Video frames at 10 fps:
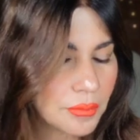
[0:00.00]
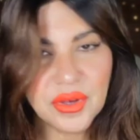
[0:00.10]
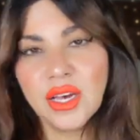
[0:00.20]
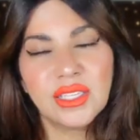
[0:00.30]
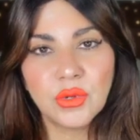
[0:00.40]

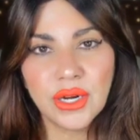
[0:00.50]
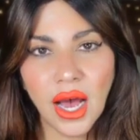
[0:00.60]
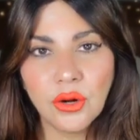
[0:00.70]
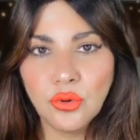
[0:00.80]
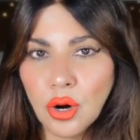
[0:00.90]
because we're
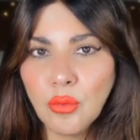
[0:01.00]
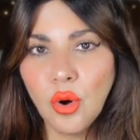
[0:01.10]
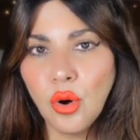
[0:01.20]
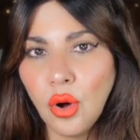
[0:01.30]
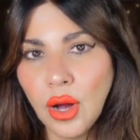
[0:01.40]
not
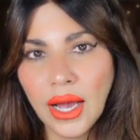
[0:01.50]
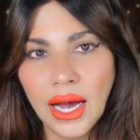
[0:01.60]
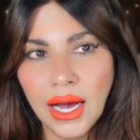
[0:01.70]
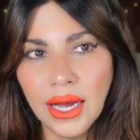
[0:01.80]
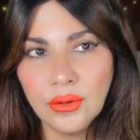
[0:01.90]
normal
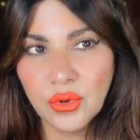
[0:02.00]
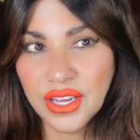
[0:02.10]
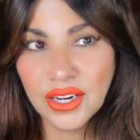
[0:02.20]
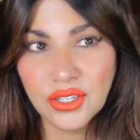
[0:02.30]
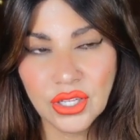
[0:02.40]
and we're
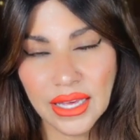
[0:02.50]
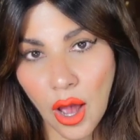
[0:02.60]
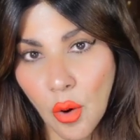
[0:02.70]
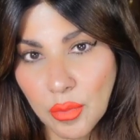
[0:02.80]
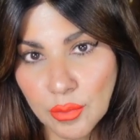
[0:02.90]
here to like
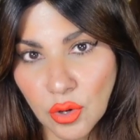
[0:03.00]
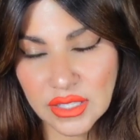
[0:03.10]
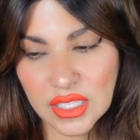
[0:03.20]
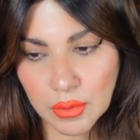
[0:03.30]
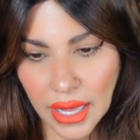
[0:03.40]
help people
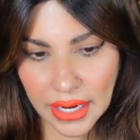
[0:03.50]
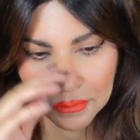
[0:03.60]
on this planet.